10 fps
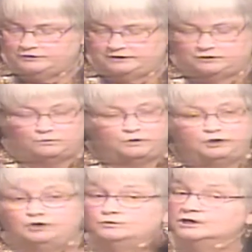that the one
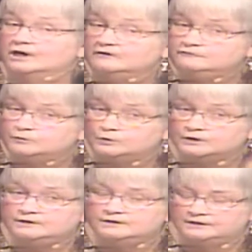who would love
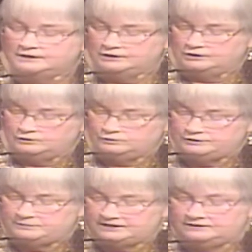more
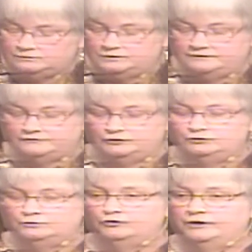would be the one for
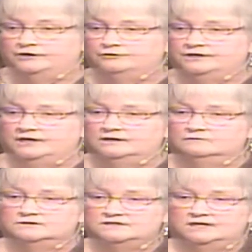whom greater debt
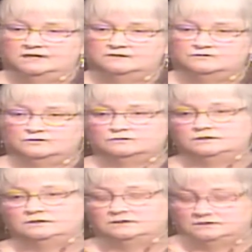was canceled.
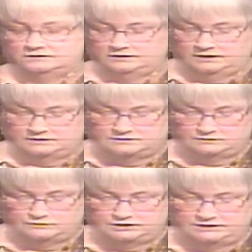And so
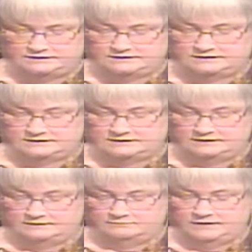Jesus'
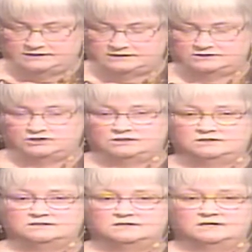message
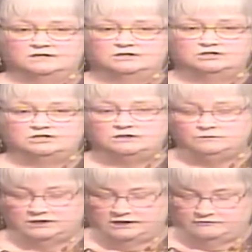is she
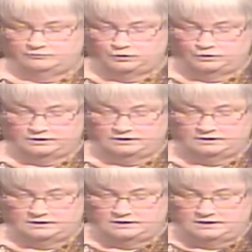would love more,
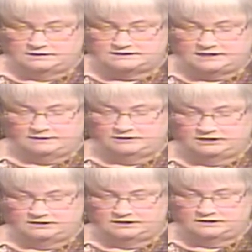Simon
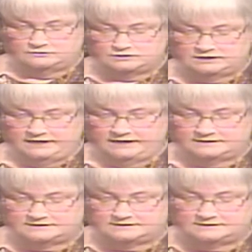and the others
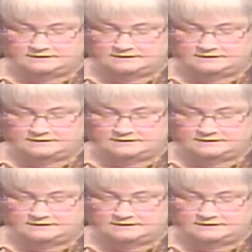less.